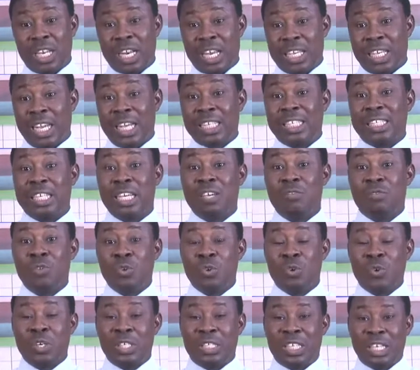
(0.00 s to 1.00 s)
that I just gave
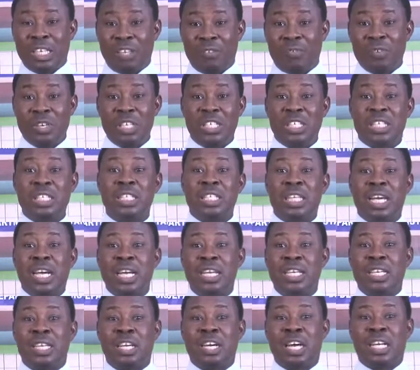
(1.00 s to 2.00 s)
you is a definition
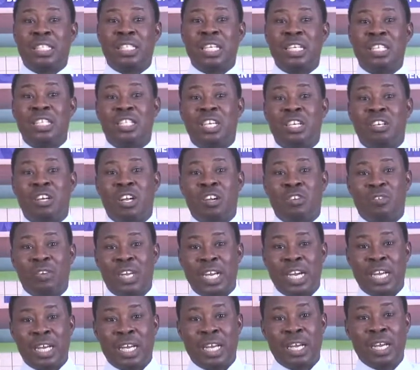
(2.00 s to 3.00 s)
that the Attorney General of
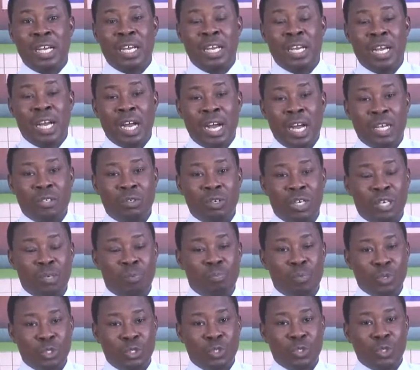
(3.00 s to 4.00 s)
Ghana actually
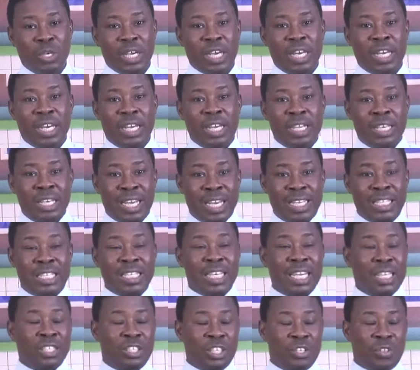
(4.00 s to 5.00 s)
put together in
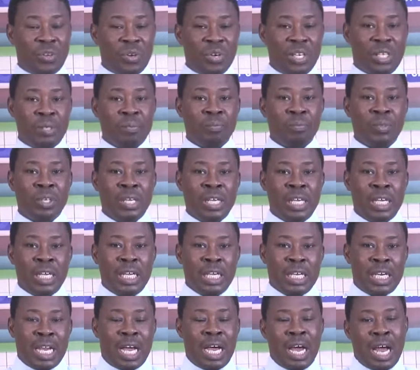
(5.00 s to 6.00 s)
1993.
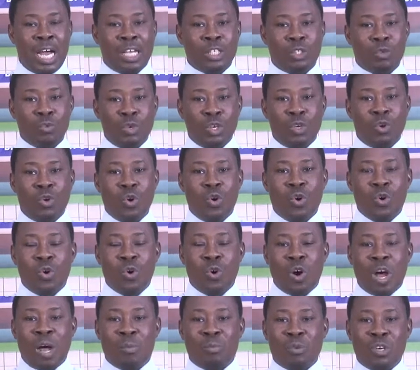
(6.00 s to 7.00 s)
Now, as we
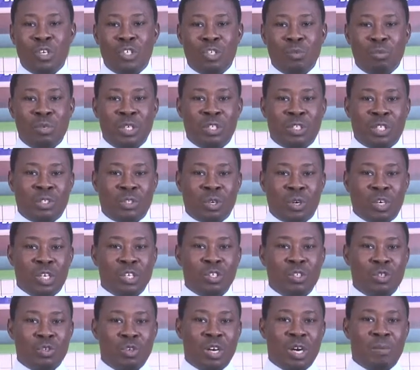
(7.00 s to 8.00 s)
go, I'm going to be
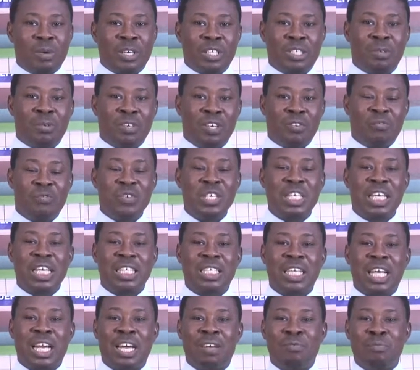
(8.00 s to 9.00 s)
talking to you about some of the
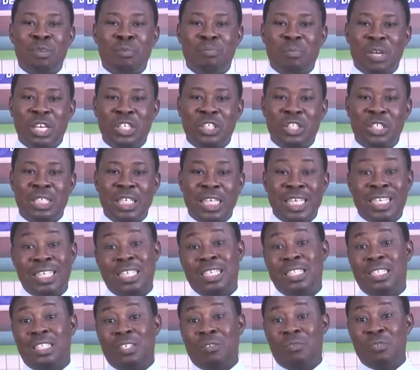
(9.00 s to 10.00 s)
features that have been mentioned in
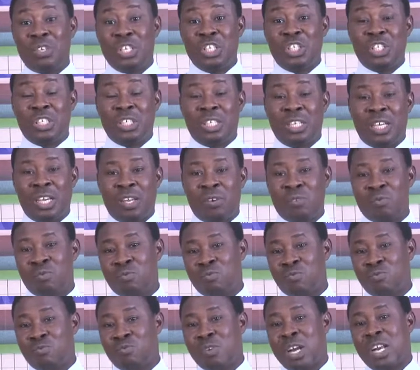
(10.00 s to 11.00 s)
this definition
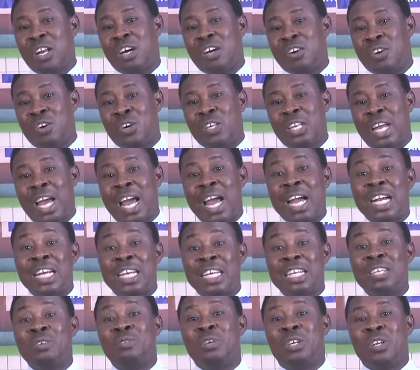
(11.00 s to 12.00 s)
and whether or not I
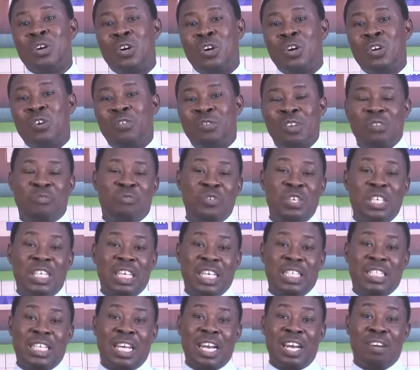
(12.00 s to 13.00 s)
agree with all of the
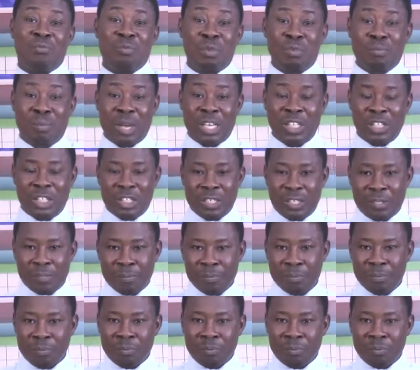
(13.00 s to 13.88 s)
features that have been mentioned.